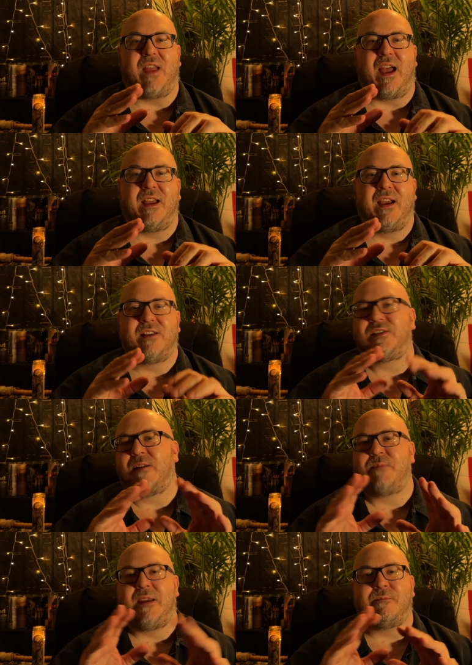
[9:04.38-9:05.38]
that
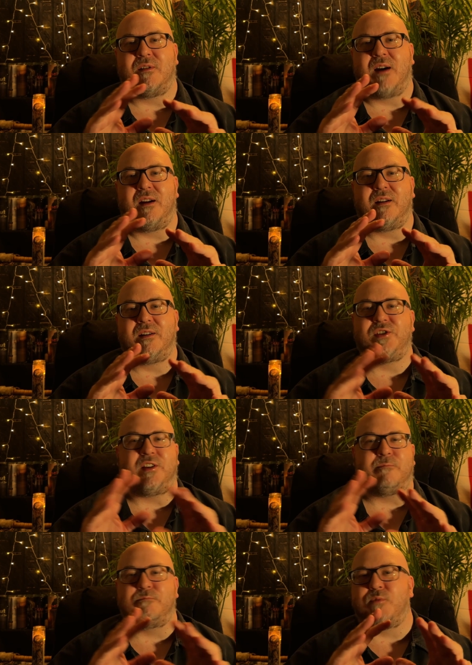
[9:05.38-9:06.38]
some people are
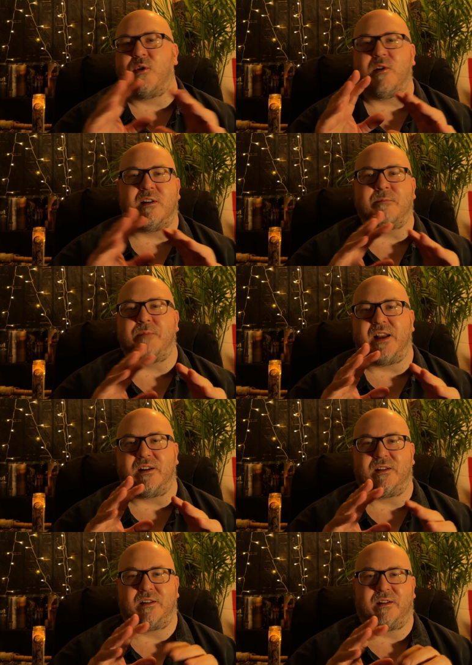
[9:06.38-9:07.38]
just born better.